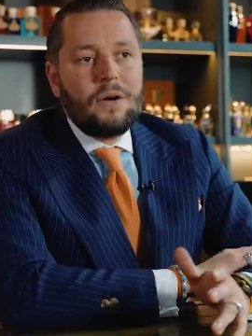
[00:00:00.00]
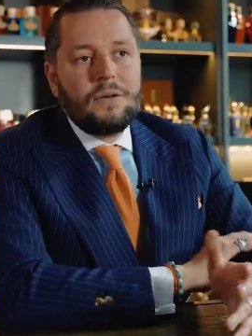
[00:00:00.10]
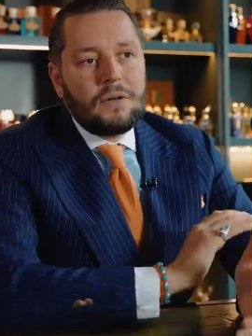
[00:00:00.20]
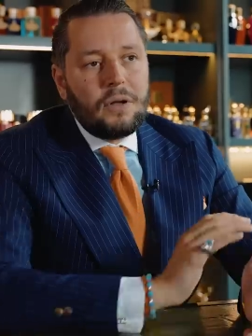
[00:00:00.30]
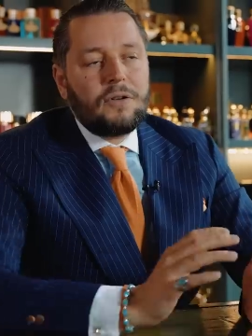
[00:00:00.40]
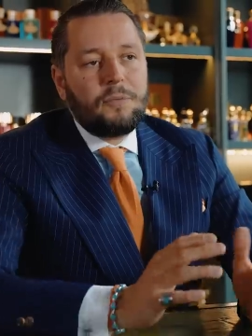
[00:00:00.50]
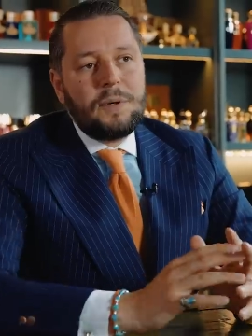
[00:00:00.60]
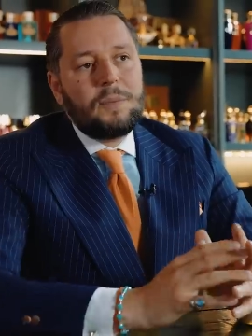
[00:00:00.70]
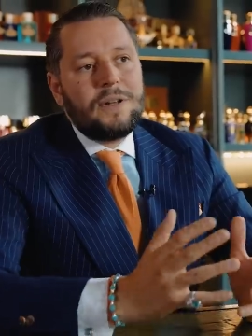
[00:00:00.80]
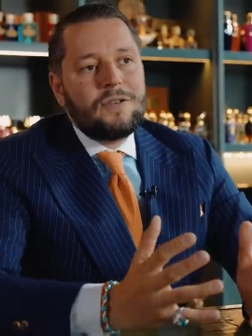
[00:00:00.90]
There are a lot of
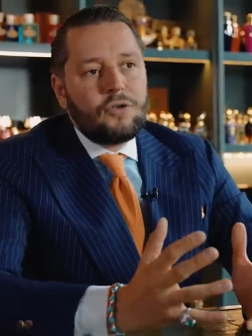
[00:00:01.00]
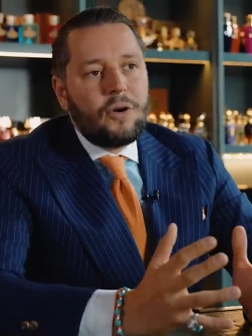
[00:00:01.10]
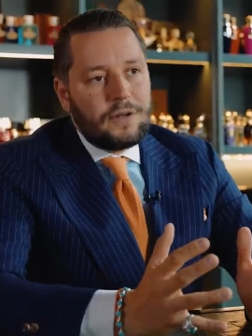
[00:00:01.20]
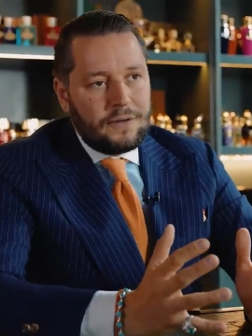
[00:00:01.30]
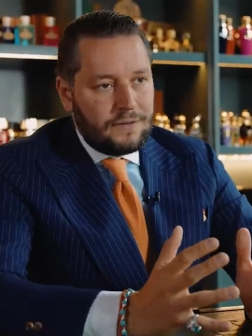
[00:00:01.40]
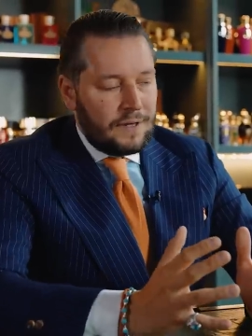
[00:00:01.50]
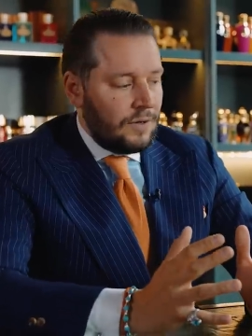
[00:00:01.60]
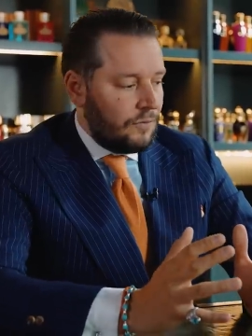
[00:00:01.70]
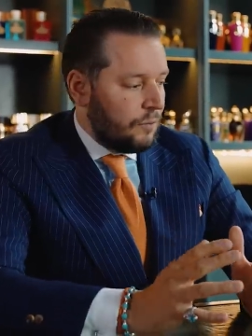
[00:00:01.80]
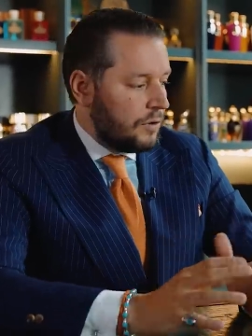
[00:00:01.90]
people enjoying this kind of